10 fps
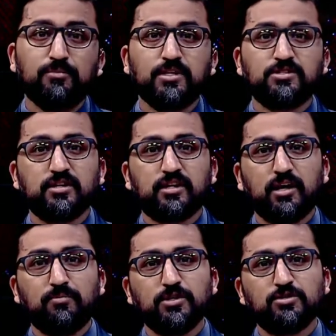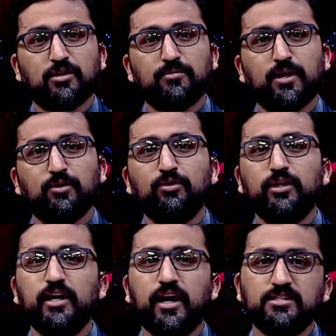Minister K P Sharma
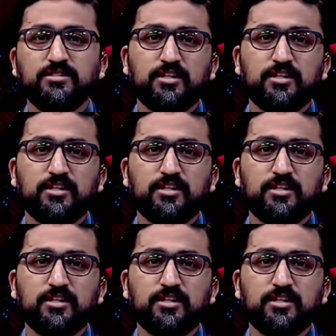Oli has